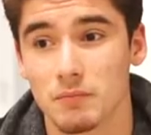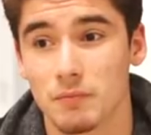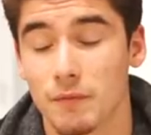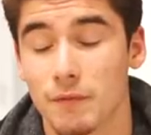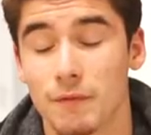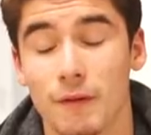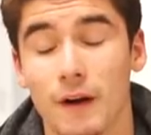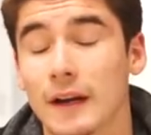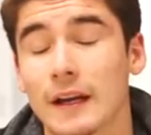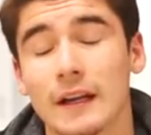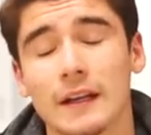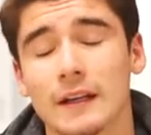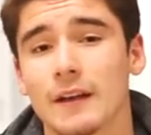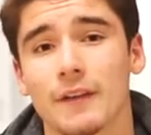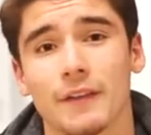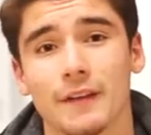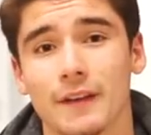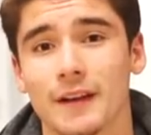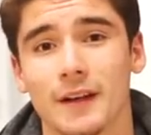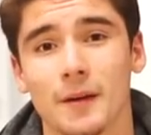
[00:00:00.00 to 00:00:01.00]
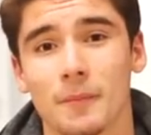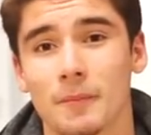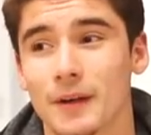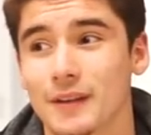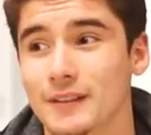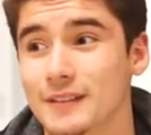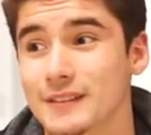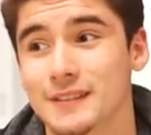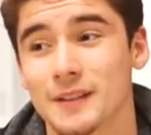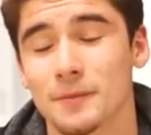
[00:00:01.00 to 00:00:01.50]
fucking nothing
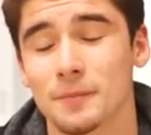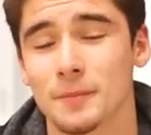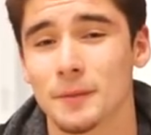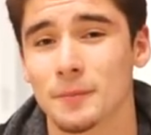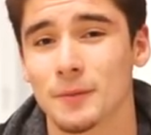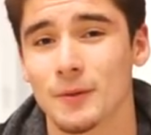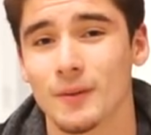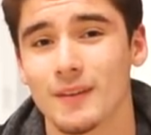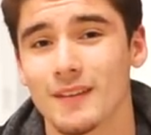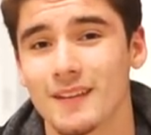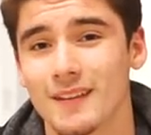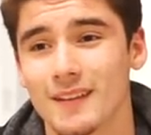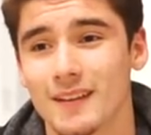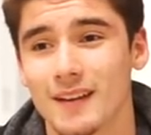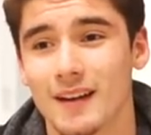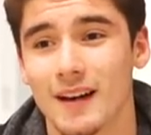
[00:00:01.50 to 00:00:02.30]
compared to some people,